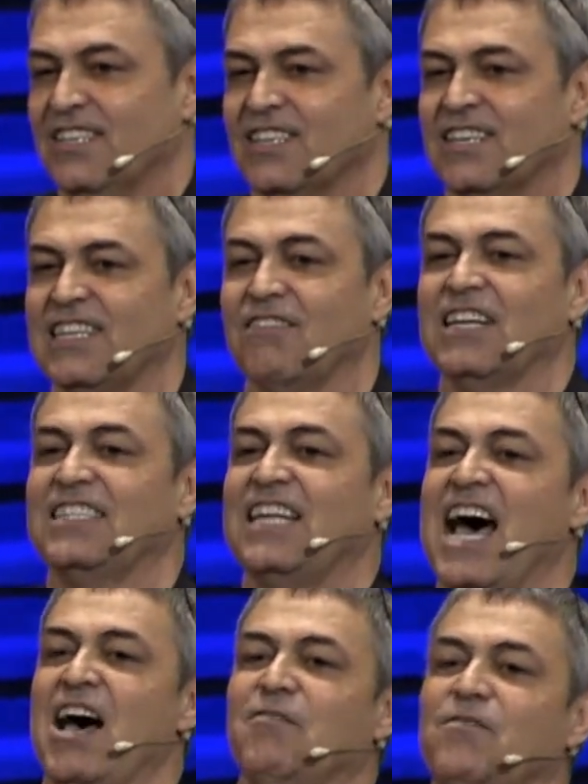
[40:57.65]
Because there was a
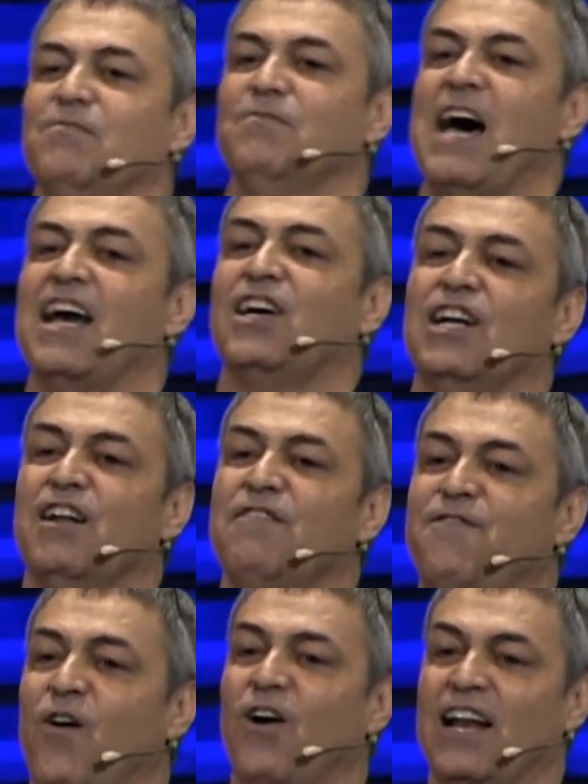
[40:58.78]
time I couldn't
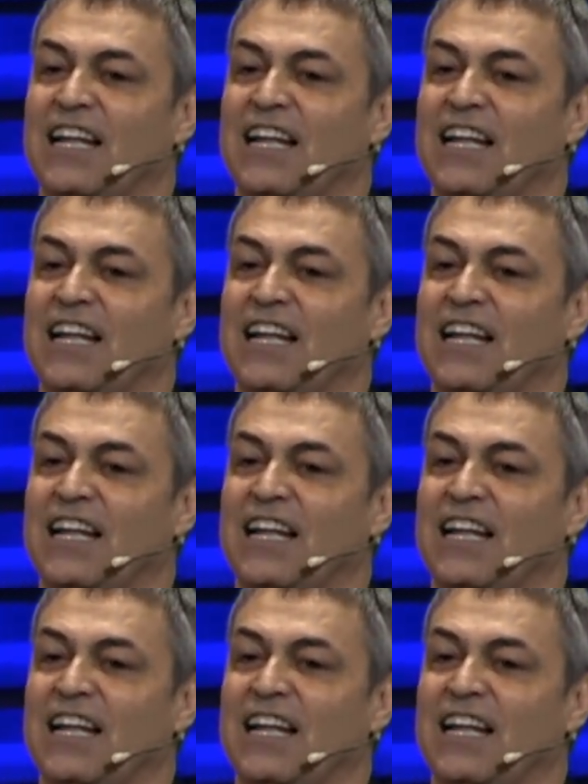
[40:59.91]
afford a